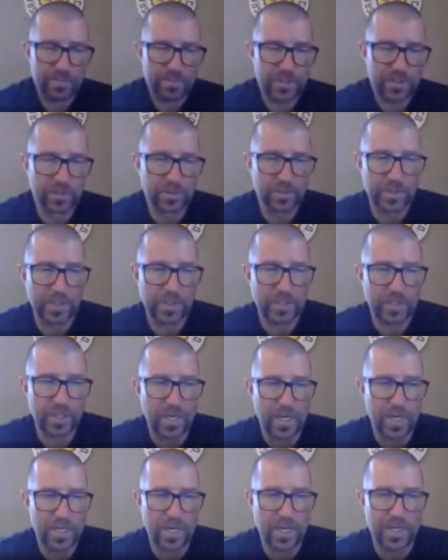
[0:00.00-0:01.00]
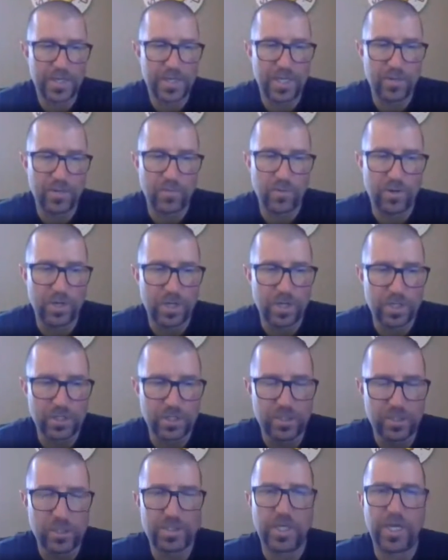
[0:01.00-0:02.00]
absolutely. I think we're a
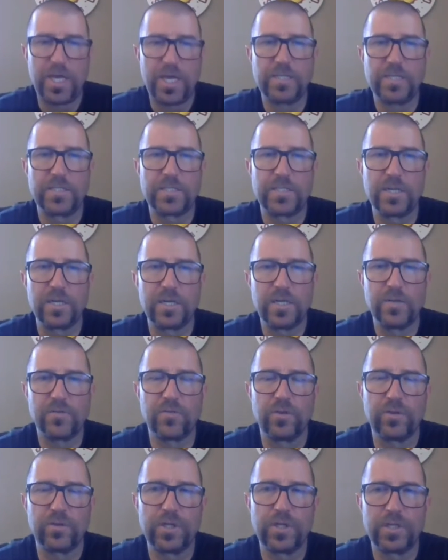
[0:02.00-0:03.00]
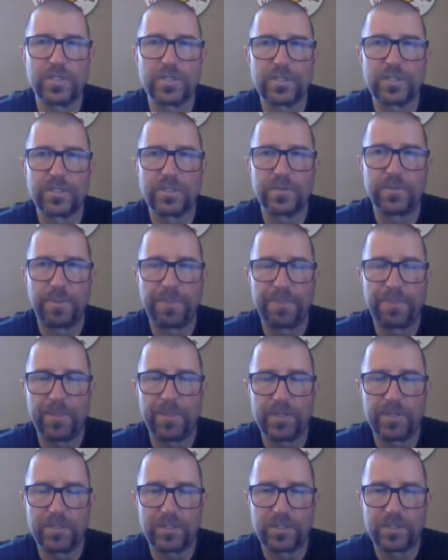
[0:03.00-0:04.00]
good case study for this
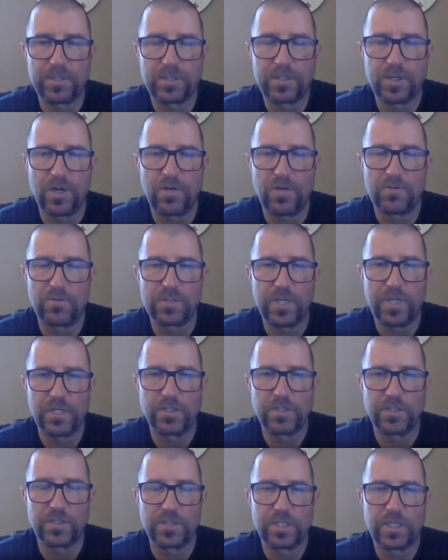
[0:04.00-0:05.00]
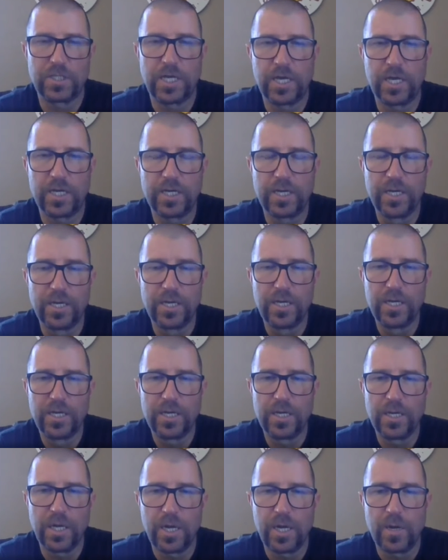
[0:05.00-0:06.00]
conversation today
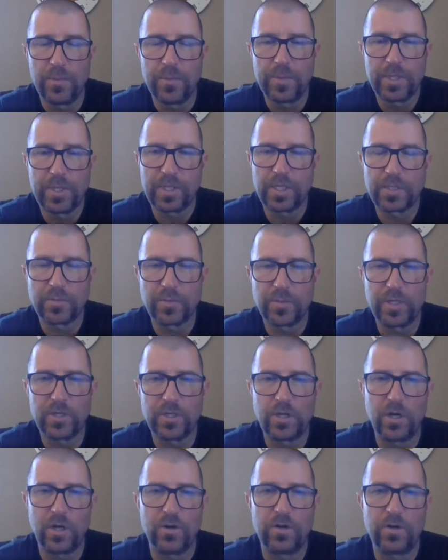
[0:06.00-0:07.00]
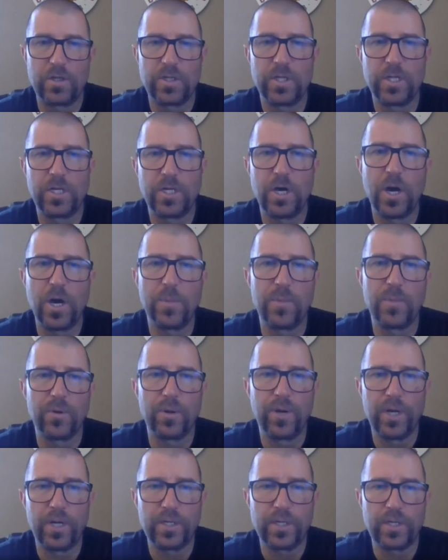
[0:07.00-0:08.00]
because we currently
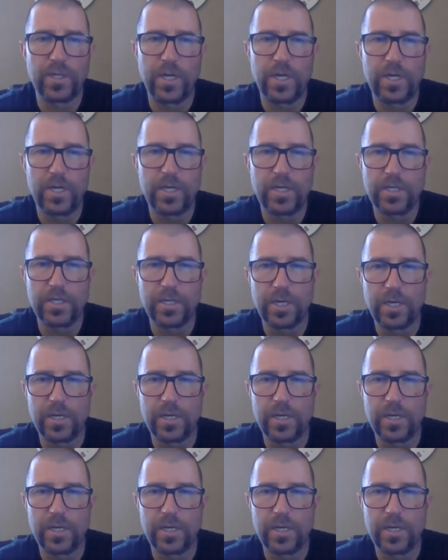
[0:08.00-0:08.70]
operate a